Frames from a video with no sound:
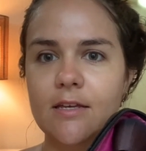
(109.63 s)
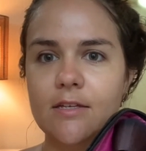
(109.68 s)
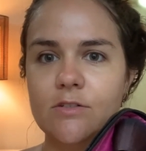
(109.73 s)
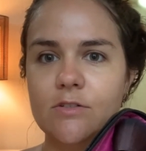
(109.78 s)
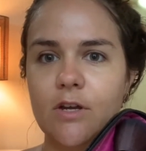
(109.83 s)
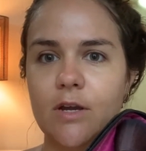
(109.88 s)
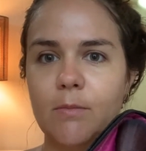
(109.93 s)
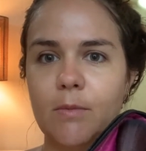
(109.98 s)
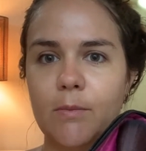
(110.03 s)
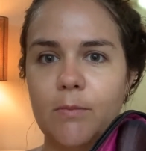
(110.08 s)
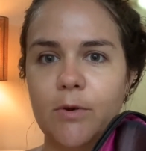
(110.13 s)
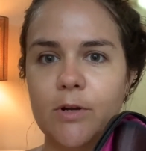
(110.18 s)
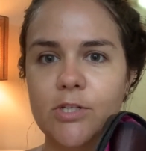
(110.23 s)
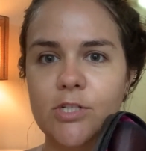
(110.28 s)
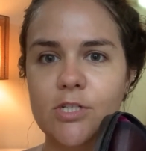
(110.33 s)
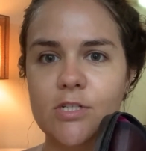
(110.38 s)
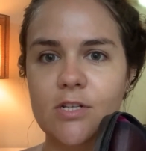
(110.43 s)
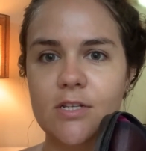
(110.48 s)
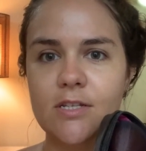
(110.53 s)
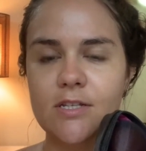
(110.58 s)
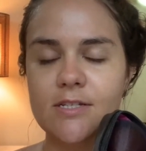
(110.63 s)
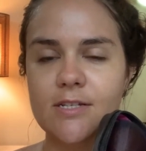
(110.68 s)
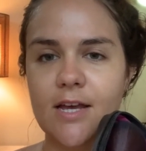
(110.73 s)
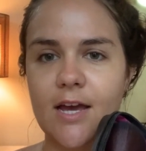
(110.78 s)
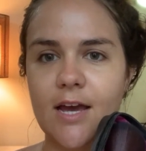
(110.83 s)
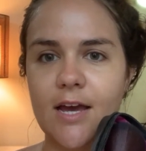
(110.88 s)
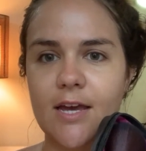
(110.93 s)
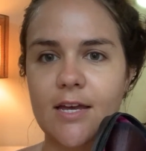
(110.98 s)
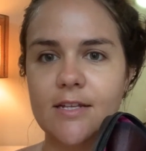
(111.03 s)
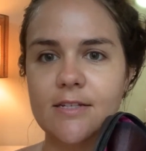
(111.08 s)
So I got my brushes on the
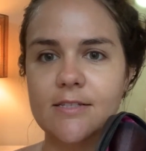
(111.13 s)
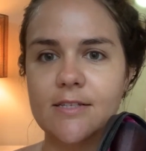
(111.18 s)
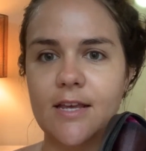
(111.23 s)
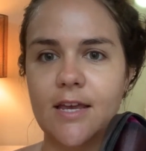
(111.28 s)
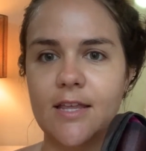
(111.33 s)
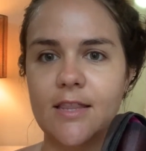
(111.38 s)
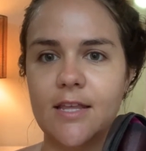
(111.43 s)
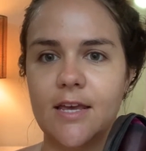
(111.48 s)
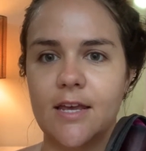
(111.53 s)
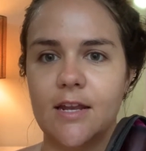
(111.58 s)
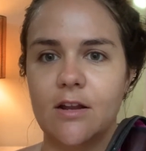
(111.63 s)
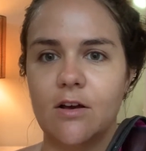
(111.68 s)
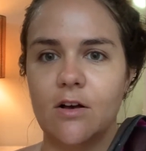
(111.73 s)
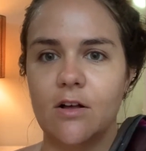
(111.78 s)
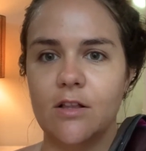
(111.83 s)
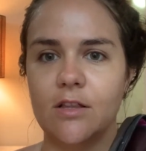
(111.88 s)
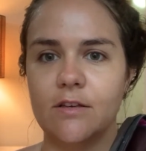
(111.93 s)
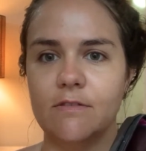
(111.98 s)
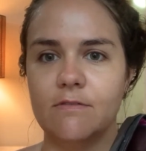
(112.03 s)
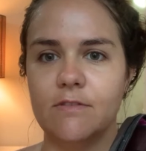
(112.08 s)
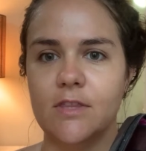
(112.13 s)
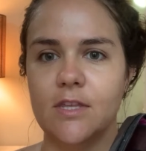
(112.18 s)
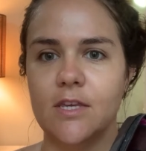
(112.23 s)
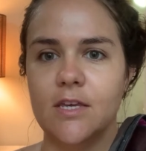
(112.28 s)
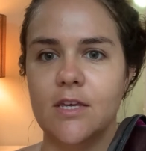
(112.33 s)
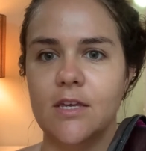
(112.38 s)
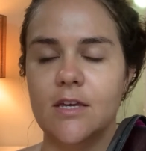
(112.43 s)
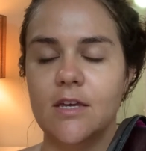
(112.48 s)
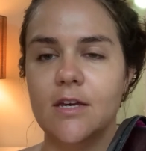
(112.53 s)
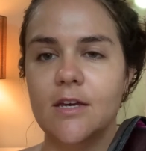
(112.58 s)
sides, and then all of
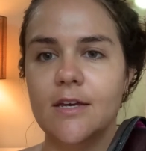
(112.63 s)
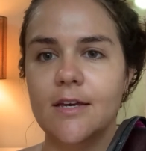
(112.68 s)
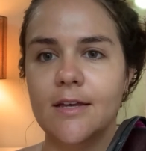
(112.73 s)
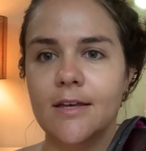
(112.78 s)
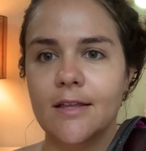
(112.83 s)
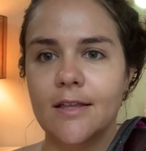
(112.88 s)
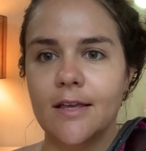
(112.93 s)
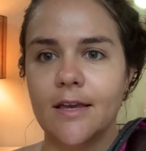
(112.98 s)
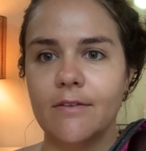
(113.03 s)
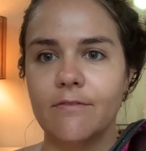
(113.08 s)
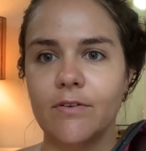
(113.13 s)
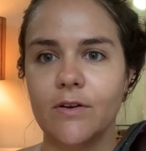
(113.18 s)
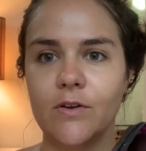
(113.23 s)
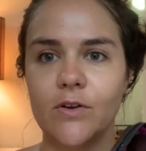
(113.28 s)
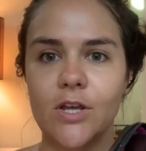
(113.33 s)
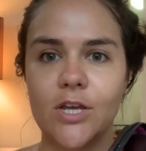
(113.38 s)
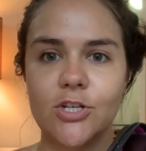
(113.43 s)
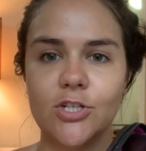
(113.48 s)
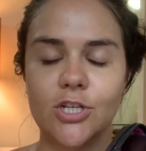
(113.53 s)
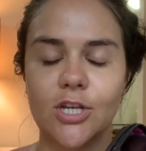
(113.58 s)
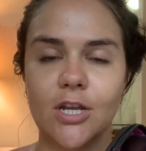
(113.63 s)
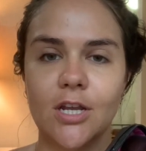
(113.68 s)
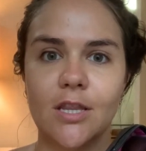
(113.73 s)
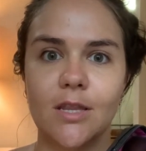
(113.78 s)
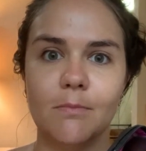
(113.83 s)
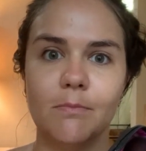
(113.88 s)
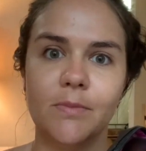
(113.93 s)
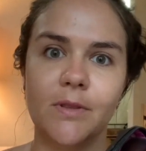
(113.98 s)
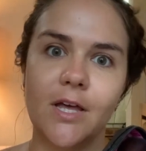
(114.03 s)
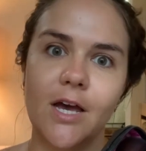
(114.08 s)
the foundation,
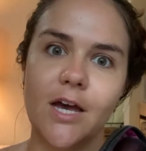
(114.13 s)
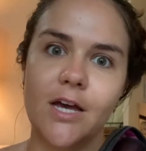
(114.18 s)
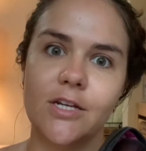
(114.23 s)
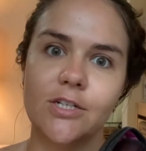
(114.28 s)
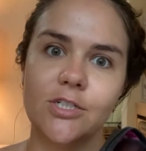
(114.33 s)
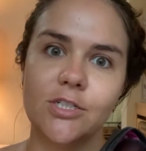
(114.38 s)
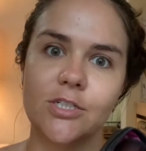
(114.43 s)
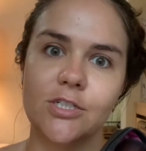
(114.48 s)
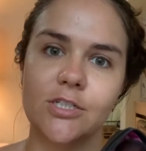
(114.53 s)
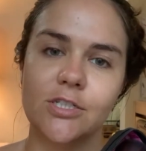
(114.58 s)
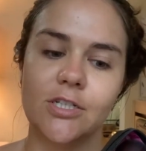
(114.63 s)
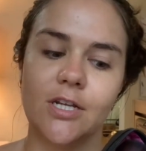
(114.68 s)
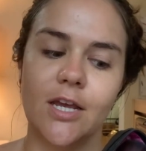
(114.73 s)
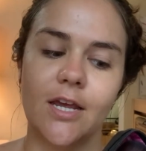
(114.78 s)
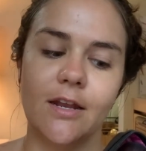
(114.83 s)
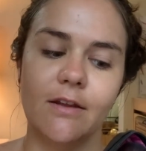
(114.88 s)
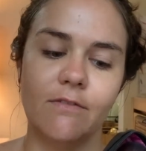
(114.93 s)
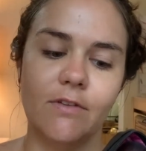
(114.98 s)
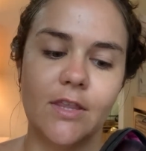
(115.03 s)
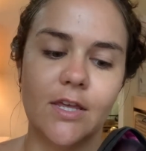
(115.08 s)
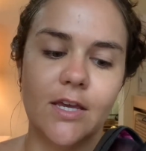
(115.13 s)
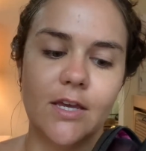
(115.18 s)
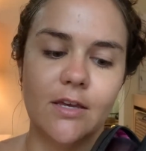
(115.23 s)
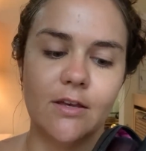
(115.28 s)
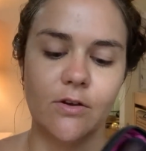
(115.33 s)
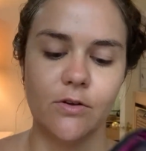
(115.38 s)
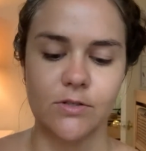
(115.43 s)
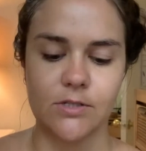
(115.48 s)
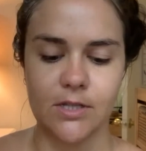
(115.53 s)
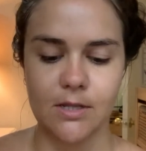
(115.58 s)
the blush, and everything
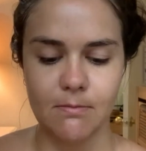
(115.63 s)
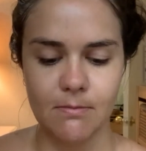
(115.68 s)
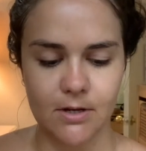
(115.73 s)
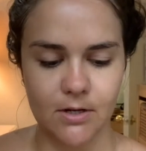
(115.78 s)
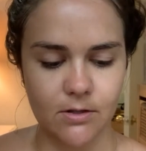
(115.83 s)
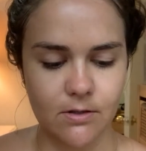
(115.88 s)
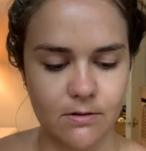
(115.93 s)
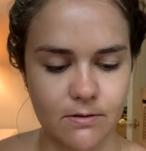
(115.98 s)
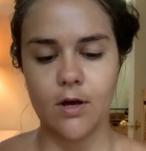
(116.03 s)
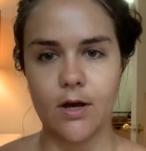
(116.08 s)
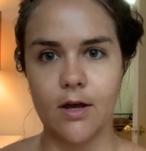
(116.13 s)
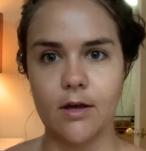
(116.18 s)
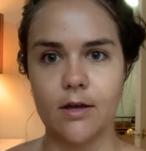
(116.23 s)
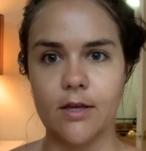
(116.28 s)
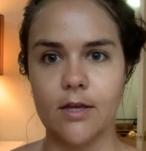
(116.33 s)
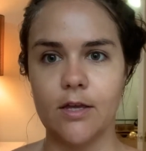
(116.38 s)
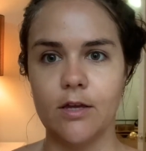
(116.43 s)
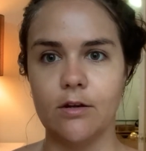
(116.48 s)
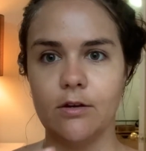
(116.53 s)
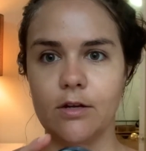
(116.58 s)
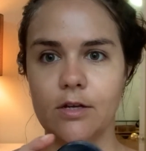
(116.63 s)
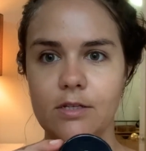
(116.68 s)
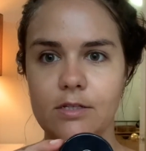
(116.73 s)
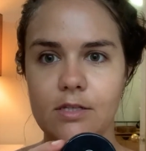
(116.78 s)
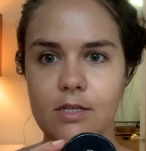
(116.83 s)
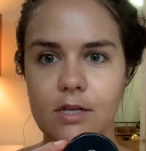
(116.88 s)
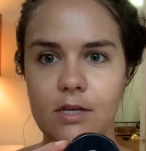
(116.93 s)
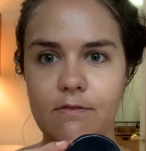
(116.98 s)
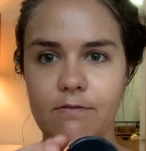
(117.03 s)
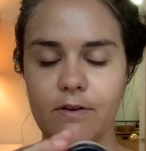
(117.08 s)
goes in the middle. Here is
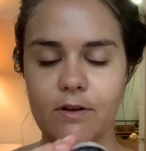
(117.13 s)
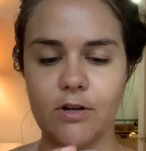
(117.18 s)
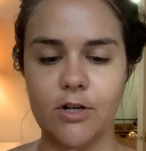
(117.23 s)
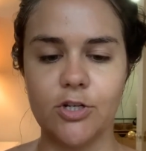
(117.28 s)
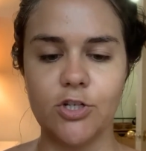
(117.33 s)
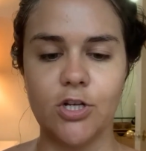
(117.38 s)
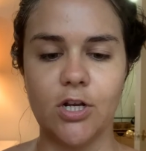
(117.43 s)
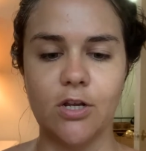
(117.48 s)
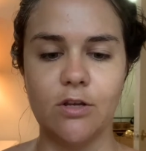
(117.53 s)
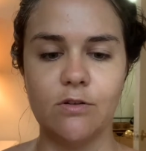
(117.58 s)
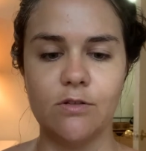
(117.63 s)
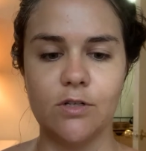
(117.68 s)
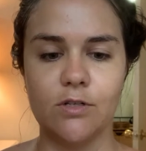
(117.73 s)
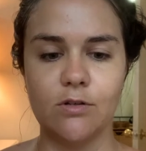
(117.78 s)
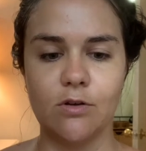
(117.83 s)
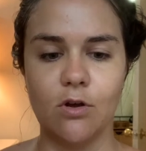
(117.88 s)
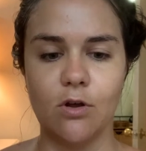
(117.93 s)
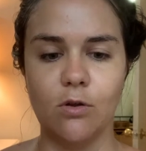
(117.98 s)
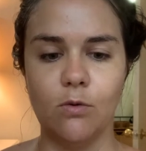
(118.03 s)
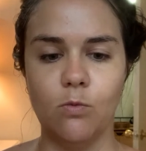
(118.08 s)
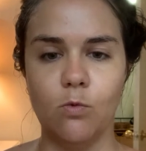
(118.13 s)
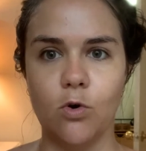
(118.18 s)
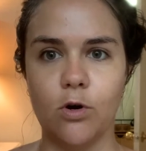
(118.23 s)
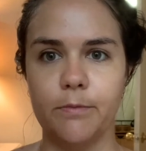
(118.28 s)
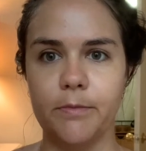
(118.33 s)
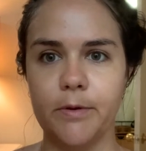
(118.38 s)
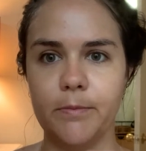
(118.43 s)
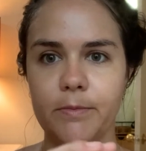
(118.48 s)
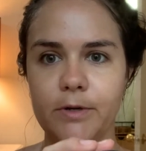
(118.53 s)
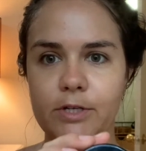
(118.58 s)
the foundation I use. It's called Warm
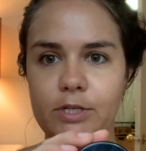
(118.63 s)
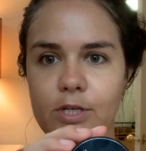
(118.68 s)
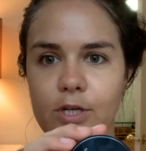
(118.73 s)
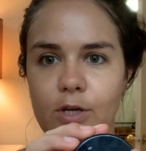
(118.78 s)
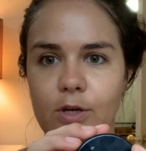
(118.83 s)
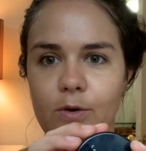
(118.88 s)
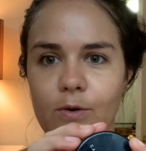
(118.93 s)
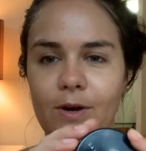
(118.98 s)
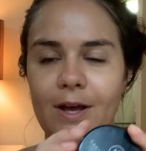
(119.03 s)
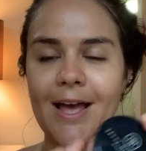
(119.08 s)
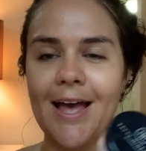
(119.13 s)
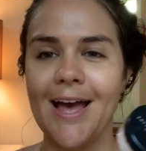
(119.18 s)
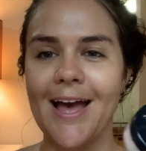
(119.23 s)
Number 2.